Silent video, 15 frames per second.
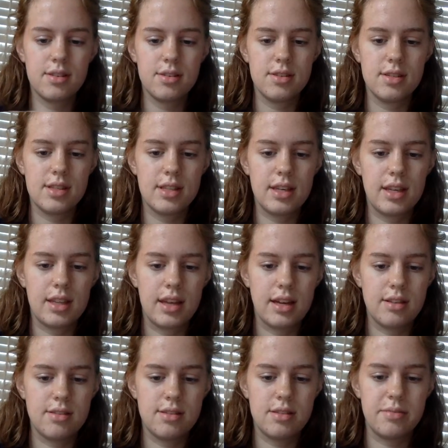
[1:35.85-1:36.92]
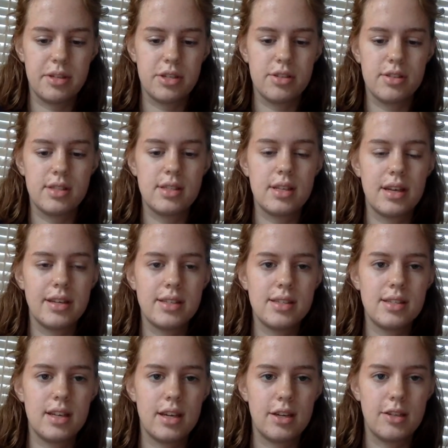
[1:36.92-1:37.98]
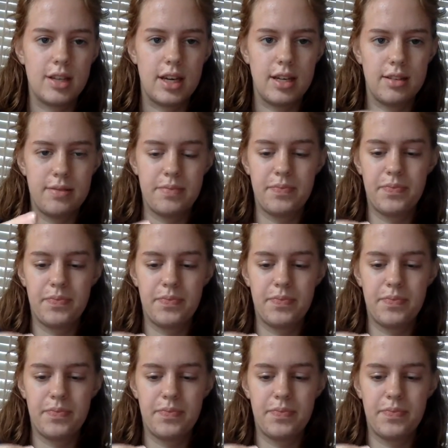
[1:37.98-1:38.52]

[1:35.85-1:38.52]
just like that, just to make sure it's nice and airtight.